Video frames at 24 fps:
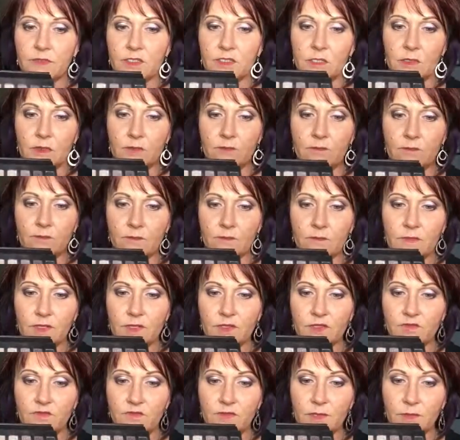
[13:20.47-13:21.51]
So
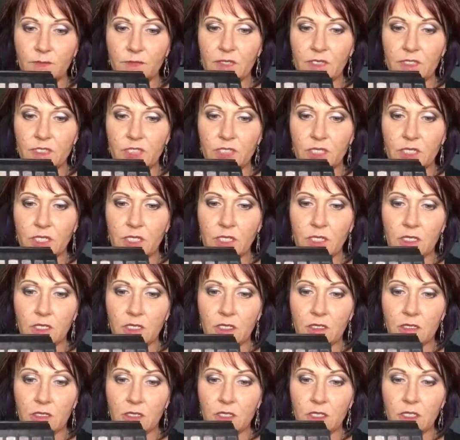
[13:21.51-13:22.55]
here's Flippant,
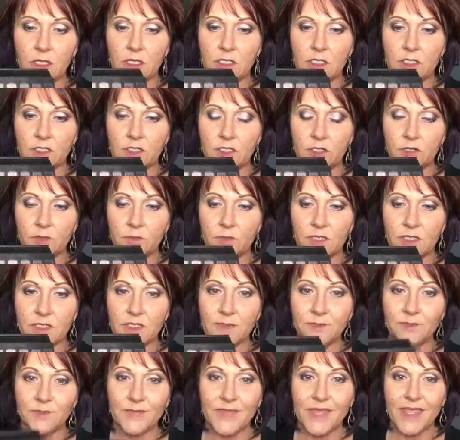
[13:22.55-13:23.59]
Cheeky, and Determined.